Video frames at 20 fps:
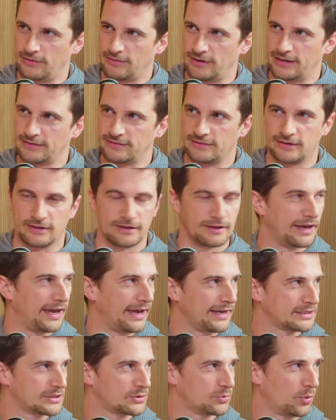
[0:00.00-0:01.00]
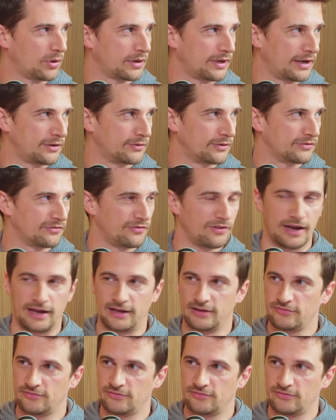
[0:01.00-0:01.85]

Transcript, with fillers: right? The X100V.